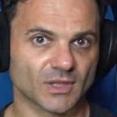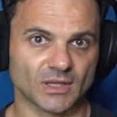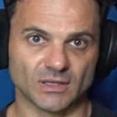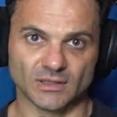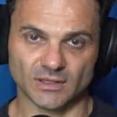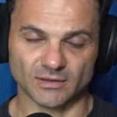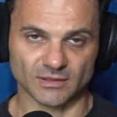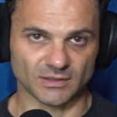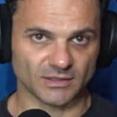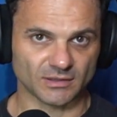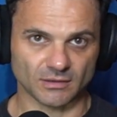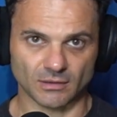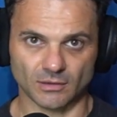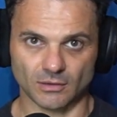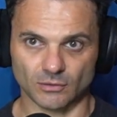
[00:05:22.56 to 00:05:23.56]
let
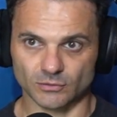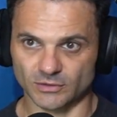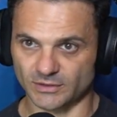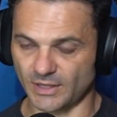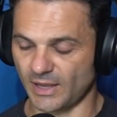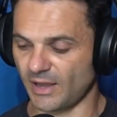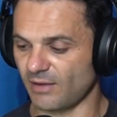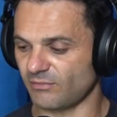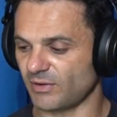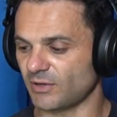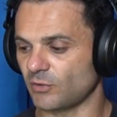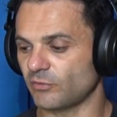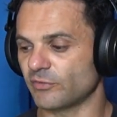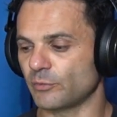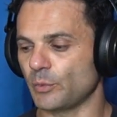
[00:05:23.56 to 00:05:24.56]
alone that they have
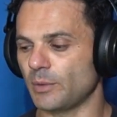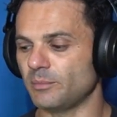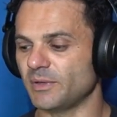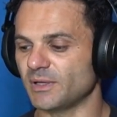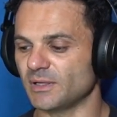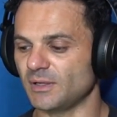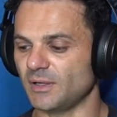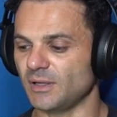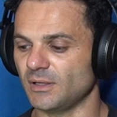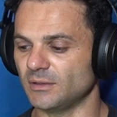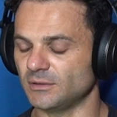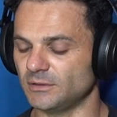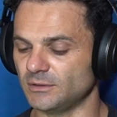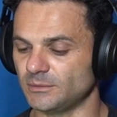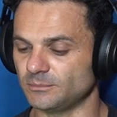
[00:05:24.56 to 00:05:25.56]
an overwhelmingly
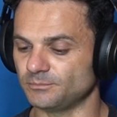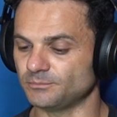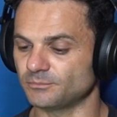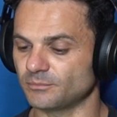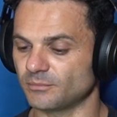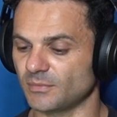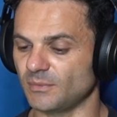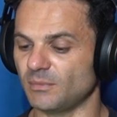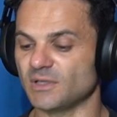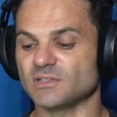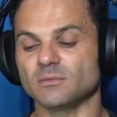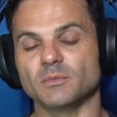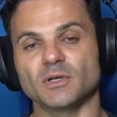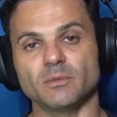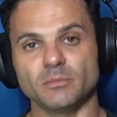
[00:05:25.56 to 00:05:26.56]

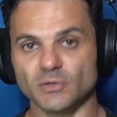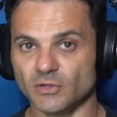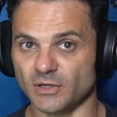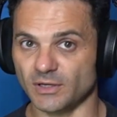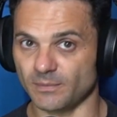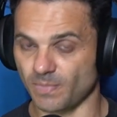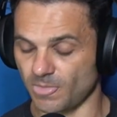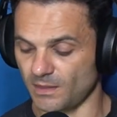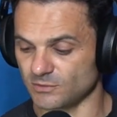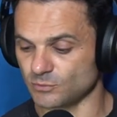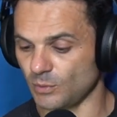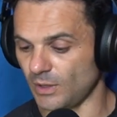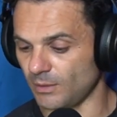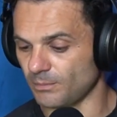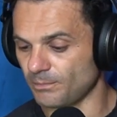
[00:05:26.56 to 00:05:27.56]
Muslim community as
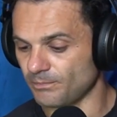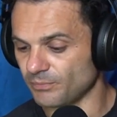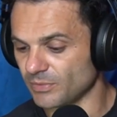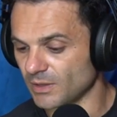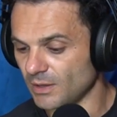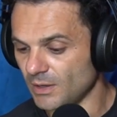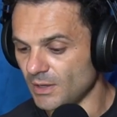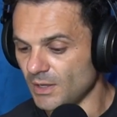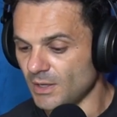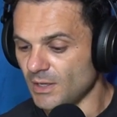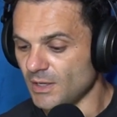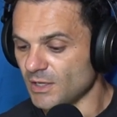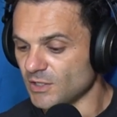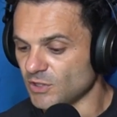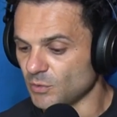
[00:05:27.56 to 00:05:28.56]
well.
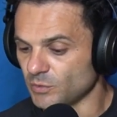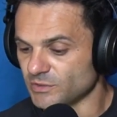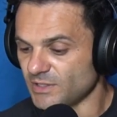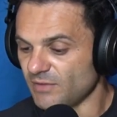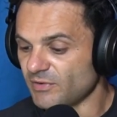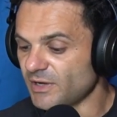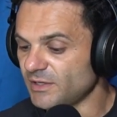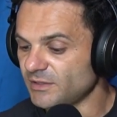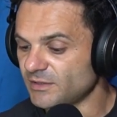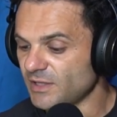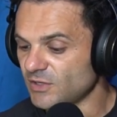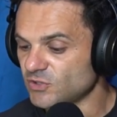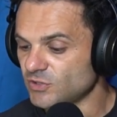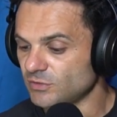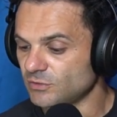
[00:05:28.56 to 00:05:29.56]
There was never an
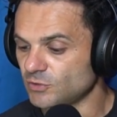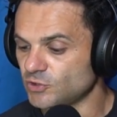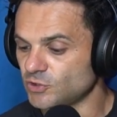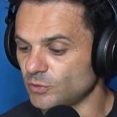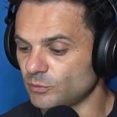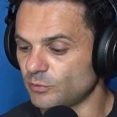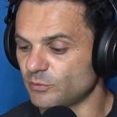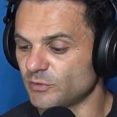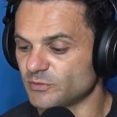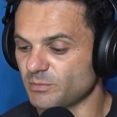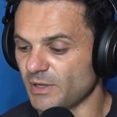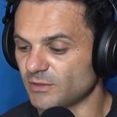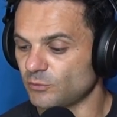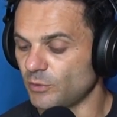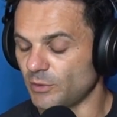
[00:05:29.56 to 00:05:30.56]
intention to show
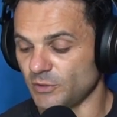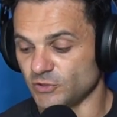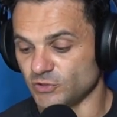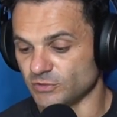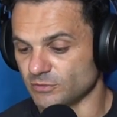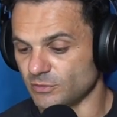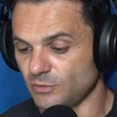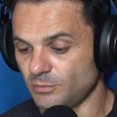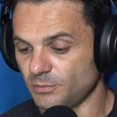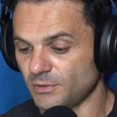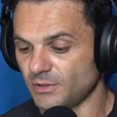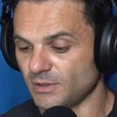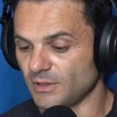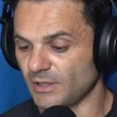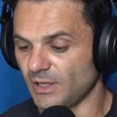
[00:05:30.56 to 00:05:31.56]
disrespect to a religious group,
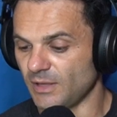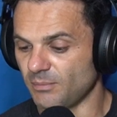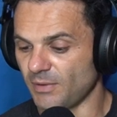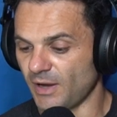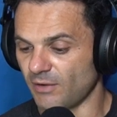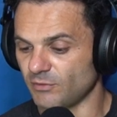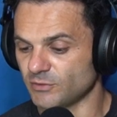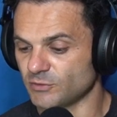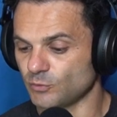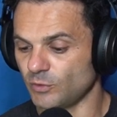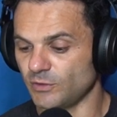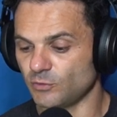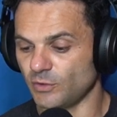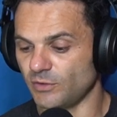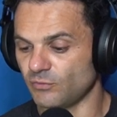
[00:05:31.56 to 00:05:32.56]
a Paris
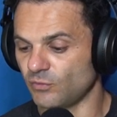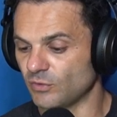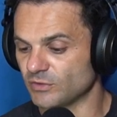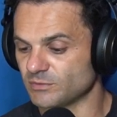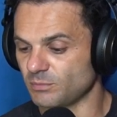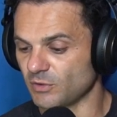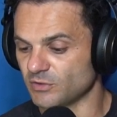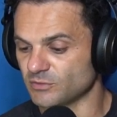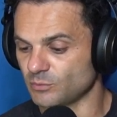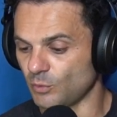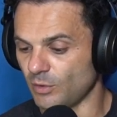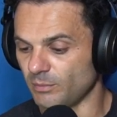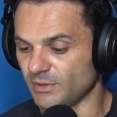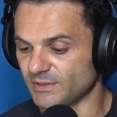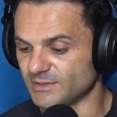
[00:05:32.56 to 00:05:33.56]
2024
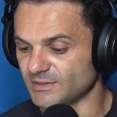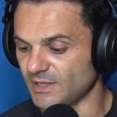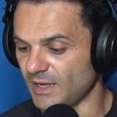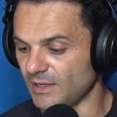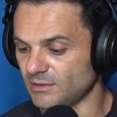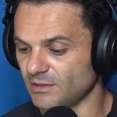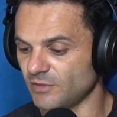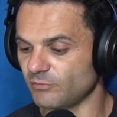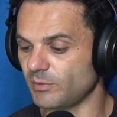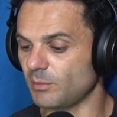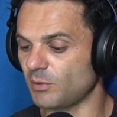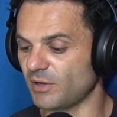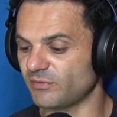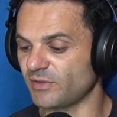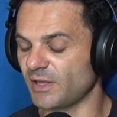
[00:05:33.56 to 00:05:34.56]
spokeswoman said. If
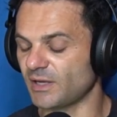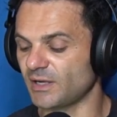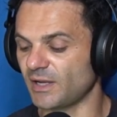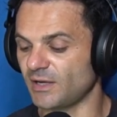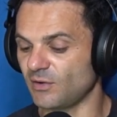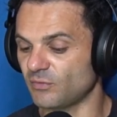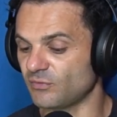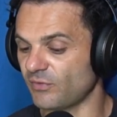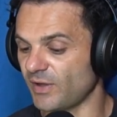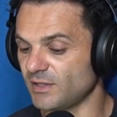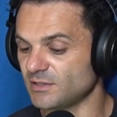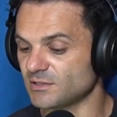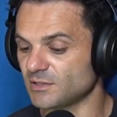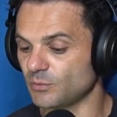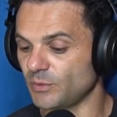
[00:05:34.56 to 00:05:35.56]
people have taken any
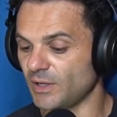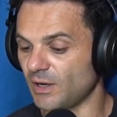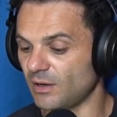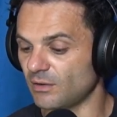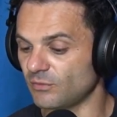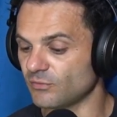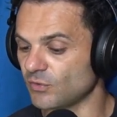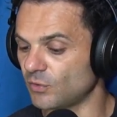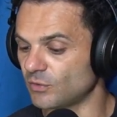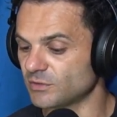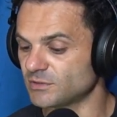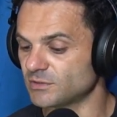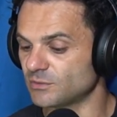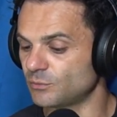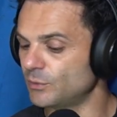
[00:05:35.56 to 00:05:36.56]
offense, we are, of
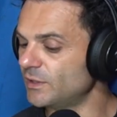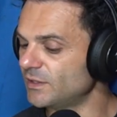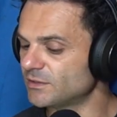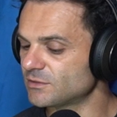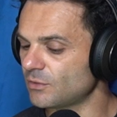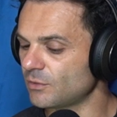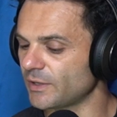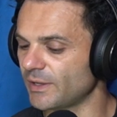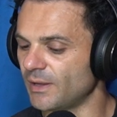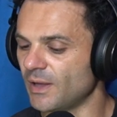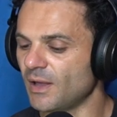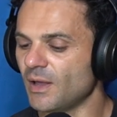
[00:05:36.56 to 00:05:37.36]
course, really sorry.